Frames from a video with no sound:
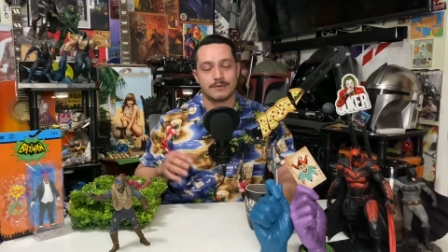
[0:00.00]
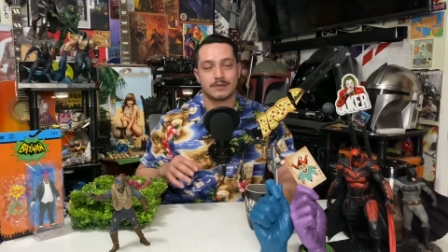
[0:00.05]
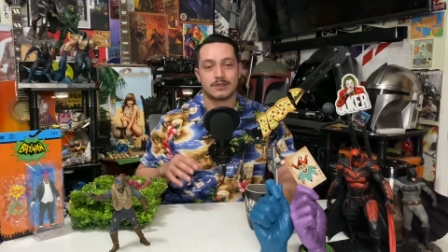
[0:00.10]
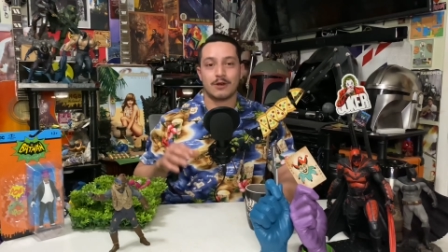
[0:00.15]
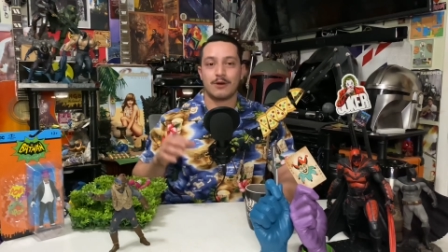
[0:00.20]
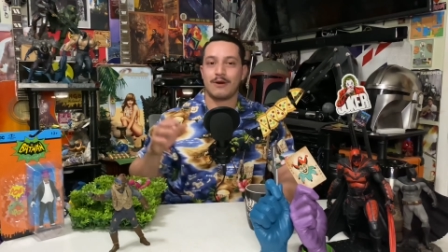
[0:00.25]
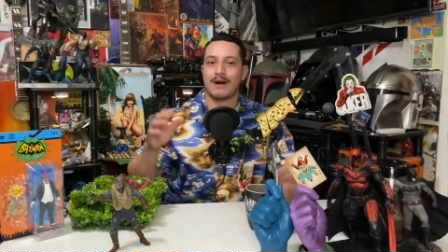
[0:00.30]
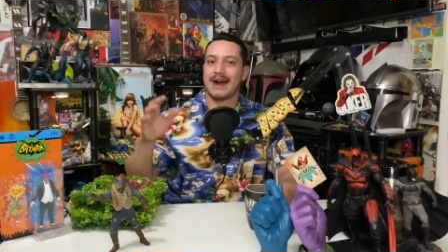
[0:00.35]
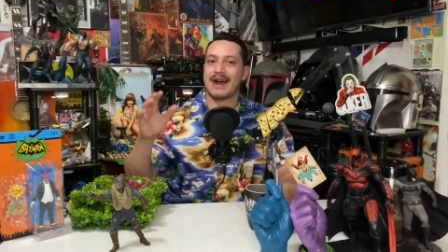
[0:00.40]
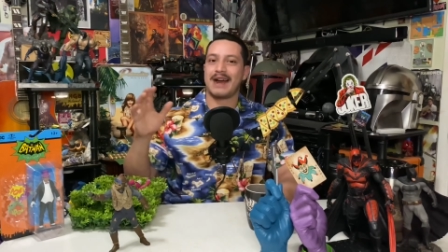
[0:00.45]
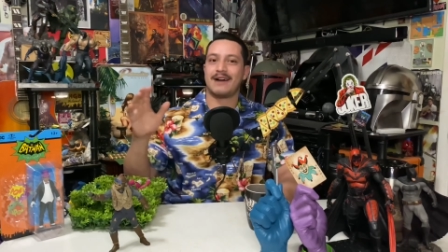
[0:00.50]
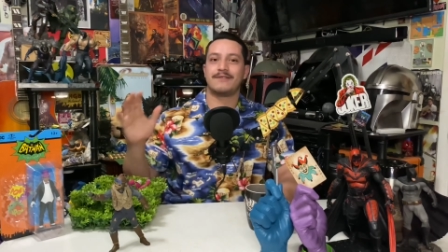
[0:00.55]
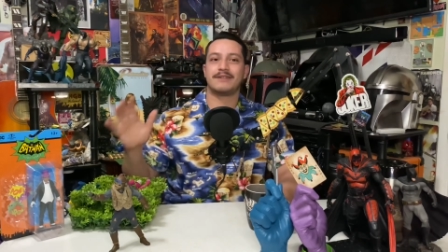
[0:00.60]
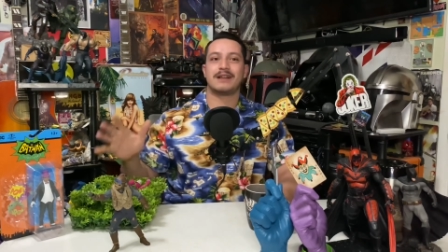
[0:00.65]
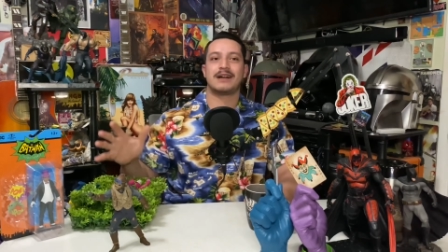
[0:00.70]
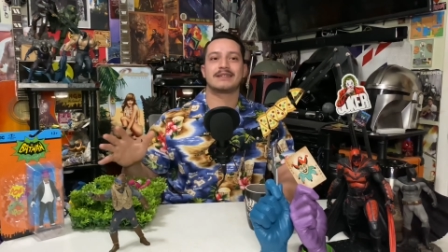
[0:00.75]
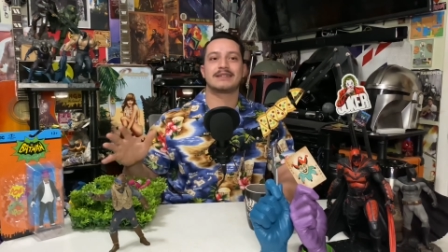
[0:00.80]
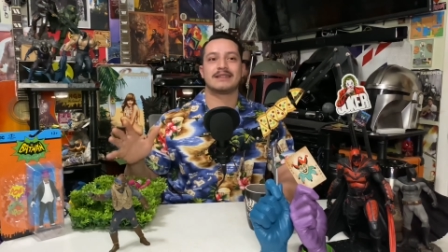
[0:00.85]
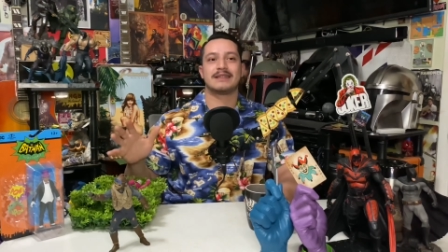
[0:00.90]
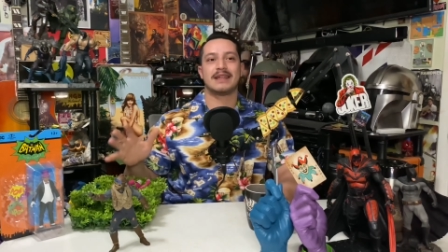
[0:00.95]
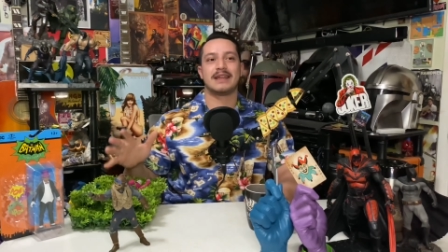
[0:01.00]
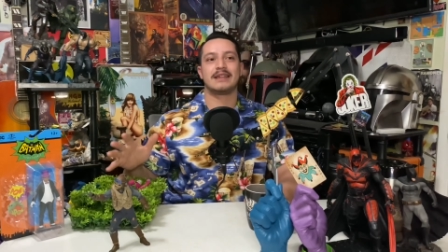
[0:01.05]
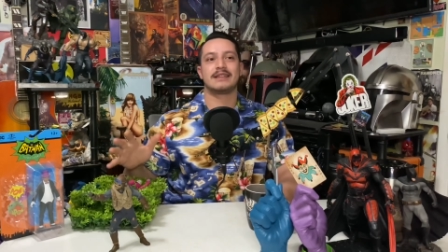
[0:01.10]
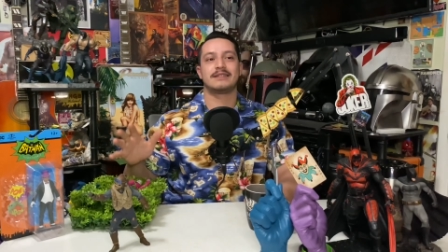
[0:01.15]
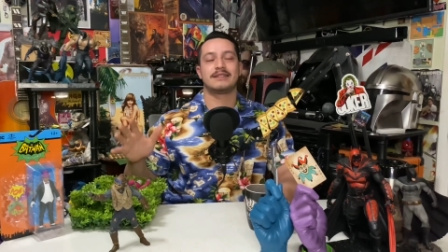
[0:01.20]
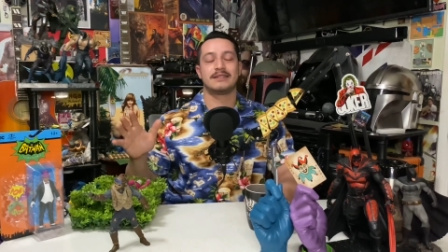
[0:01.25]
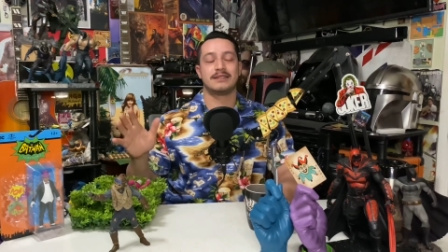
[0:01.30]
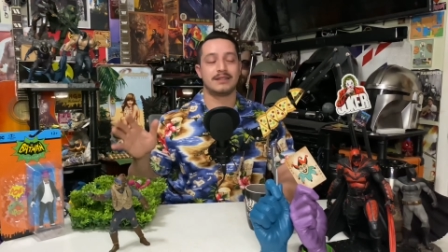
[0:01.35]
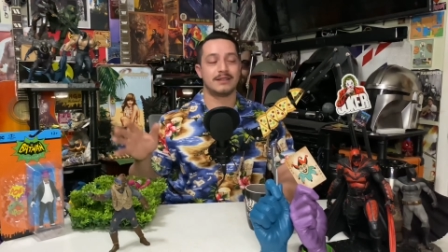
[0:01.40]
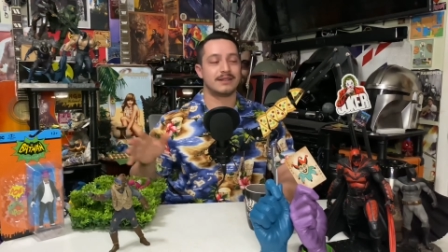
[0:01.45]
So I have a lot to thank
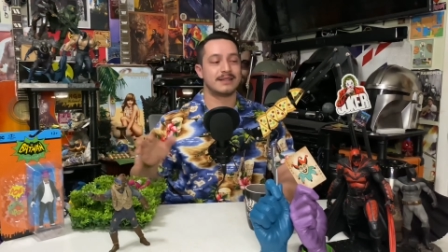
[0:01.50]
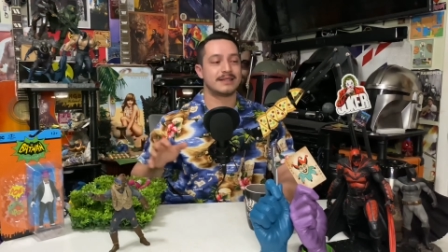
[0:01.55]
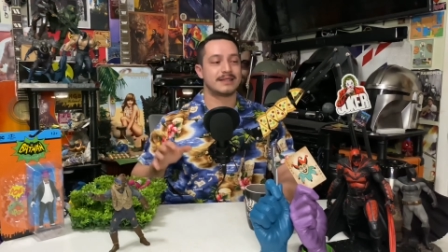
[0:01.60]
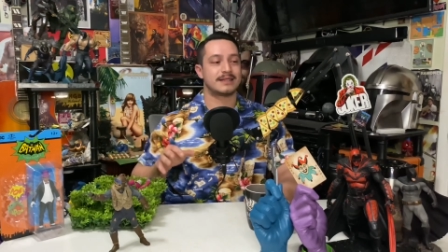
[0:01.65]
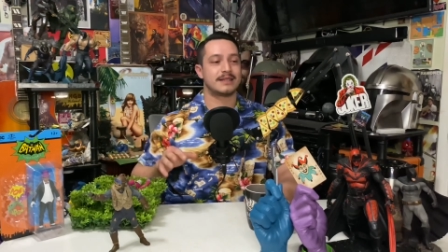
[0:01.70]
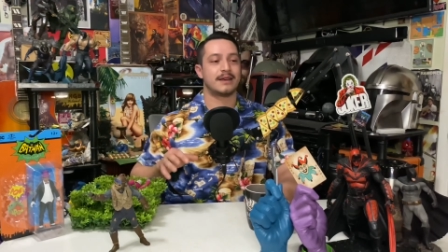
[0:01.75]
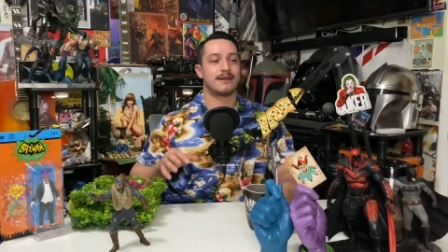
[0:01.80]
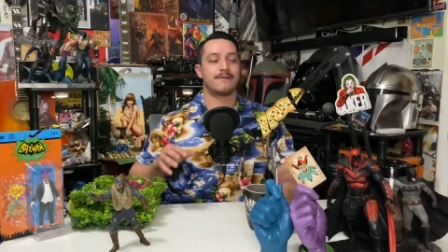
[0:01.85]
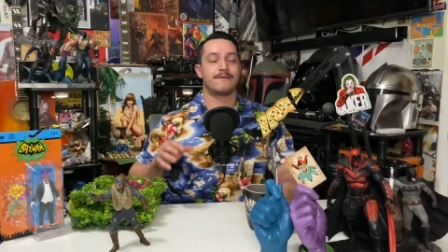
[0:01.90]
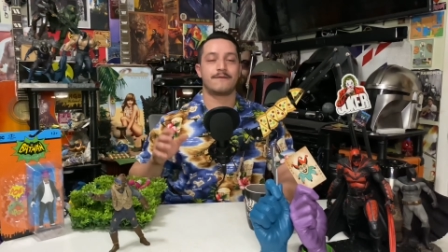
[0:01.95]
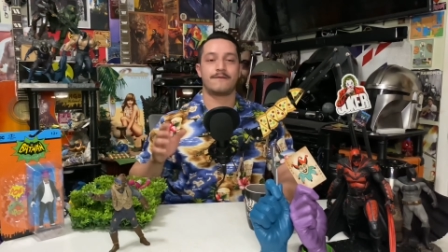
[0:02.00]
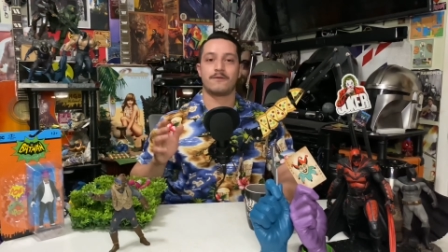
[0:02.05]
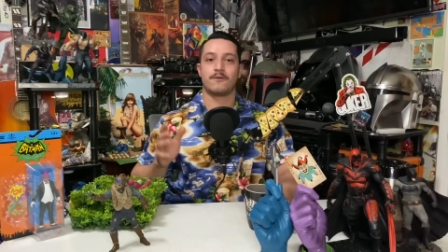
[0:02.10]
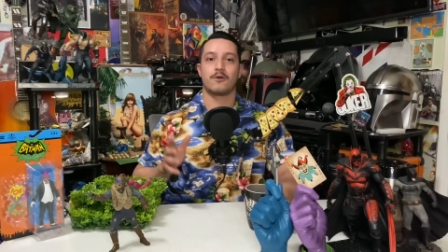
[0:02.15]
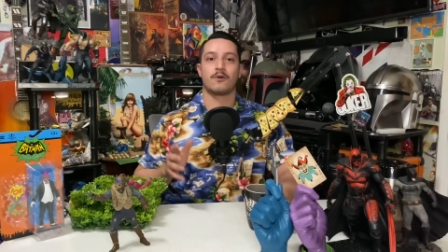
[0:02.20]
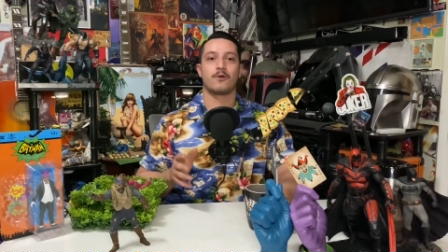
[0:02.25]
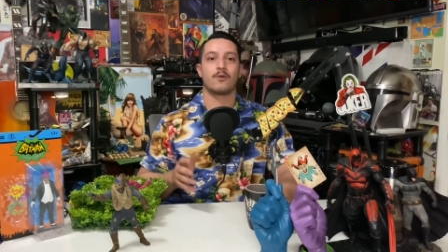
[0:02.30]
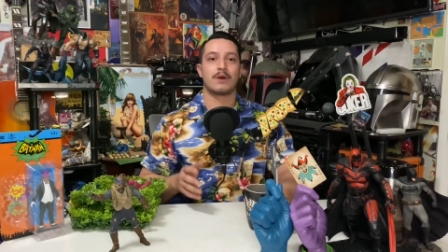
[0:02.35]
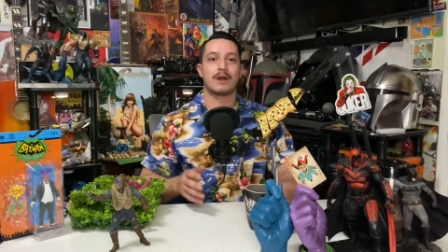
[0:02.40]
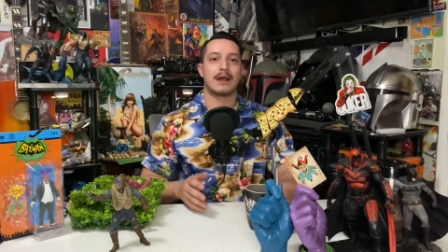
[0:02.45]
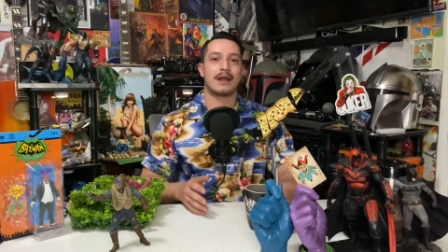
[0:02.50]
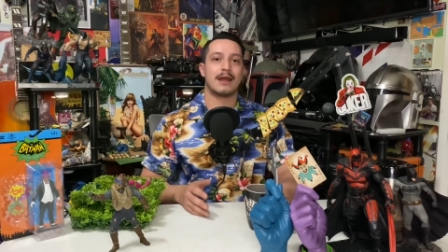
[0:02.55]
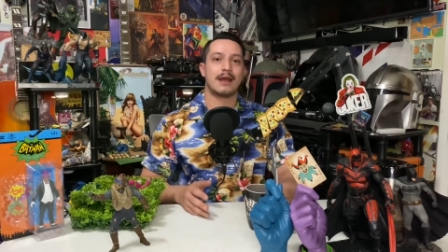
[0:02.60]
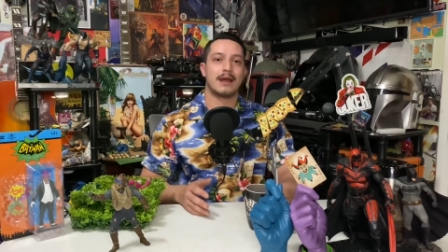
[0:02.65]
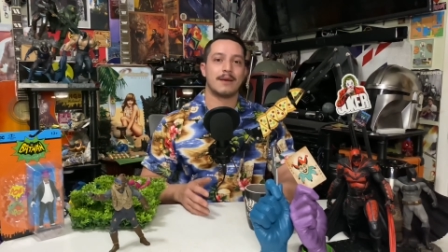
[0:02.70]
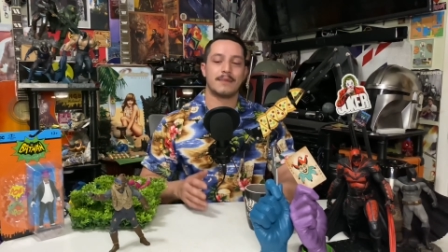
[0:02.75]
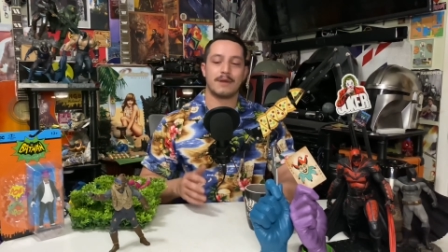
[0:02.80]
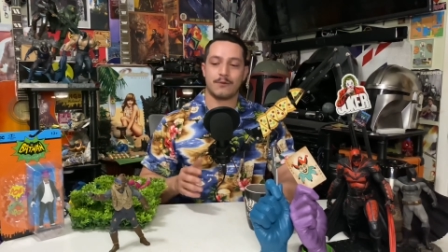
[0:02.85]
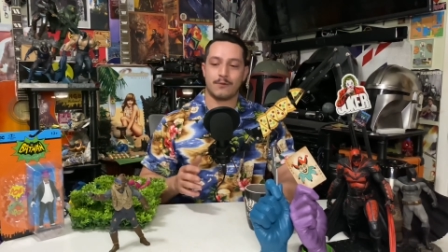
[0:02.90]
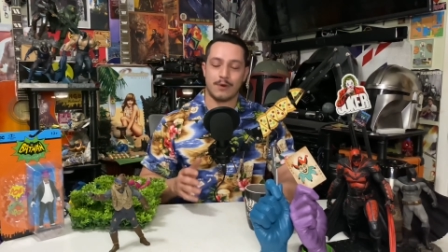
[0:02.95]
to this stuff for what I
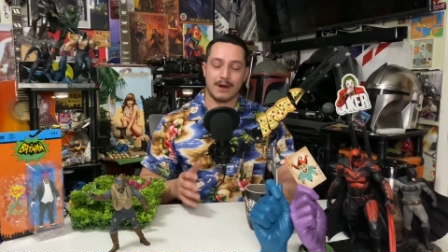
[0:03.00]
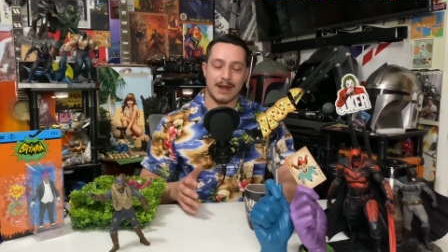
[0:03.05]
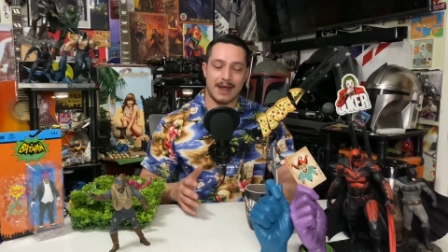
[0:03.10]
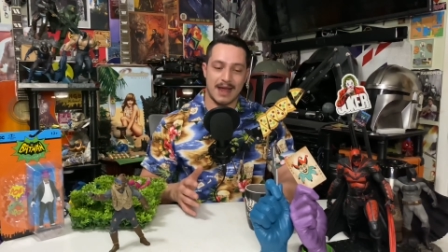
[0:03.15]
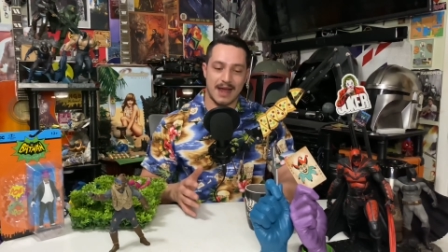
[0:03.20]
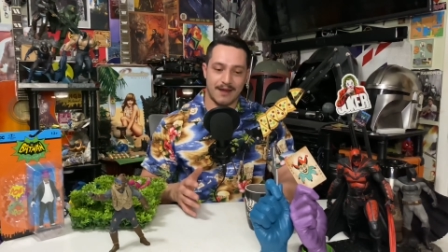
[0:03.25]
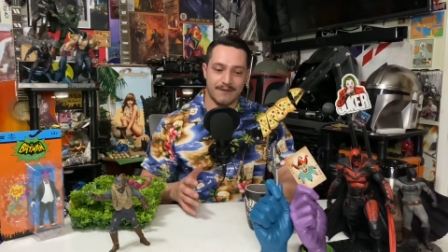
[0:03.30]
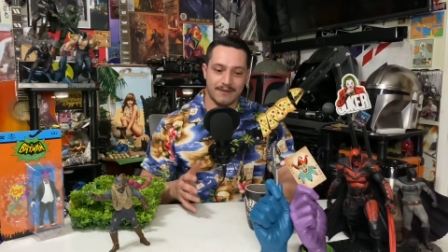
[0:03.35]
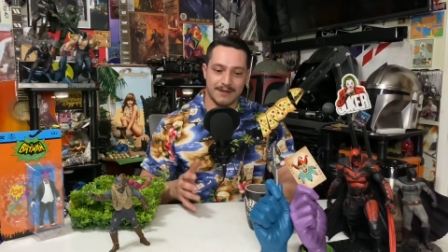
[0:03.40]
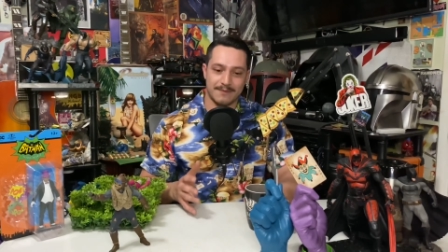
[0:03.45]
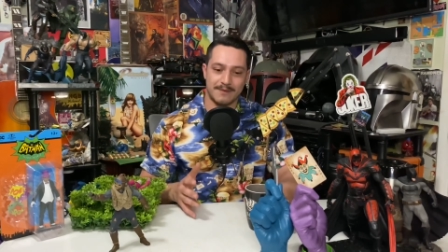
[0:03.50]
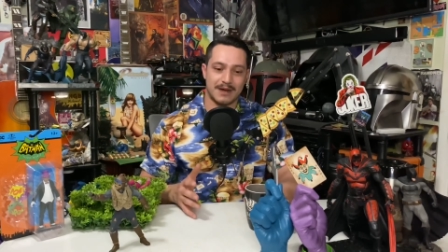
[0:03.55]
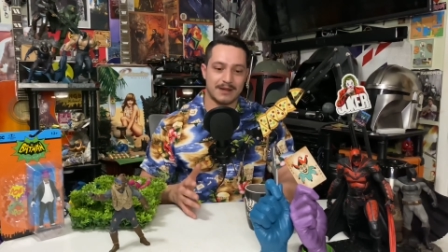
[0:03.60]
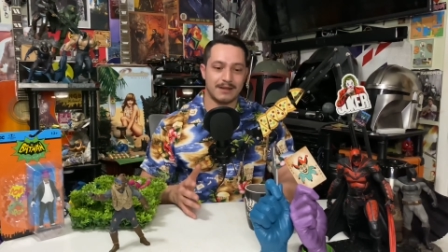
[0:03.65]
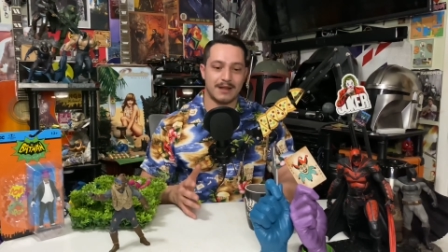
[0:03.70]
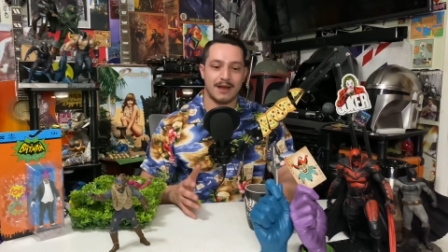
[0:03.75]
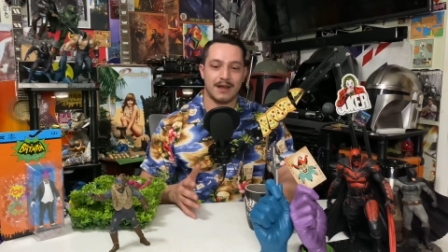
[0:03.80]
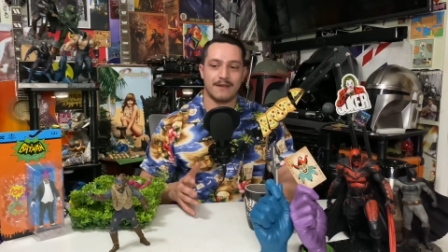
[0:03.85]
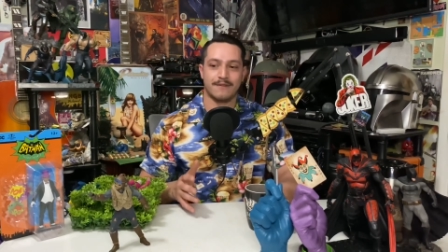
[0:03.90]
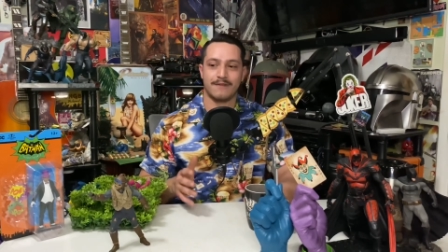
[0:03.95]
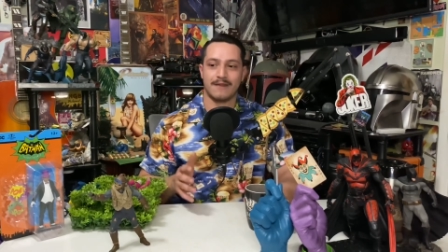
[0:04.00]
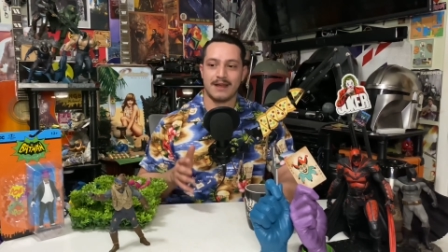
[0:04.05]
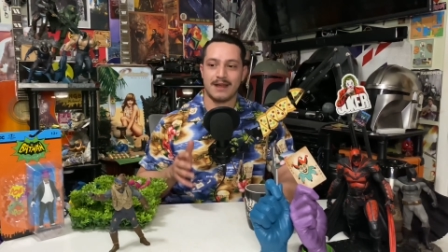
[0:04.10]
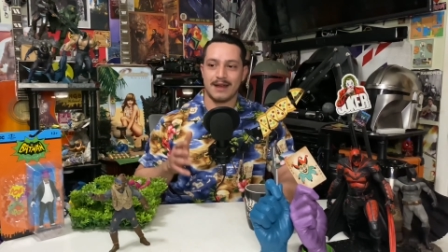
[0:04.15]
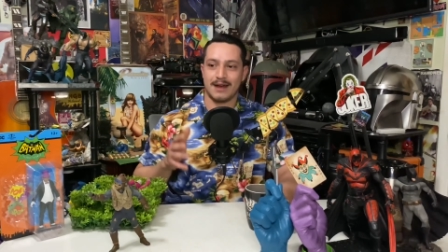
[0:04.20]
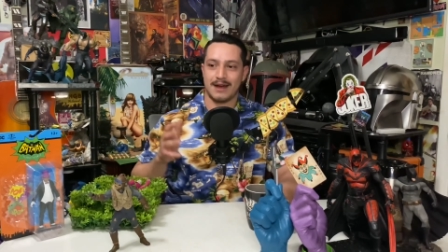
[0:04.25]
am and what I have in my life.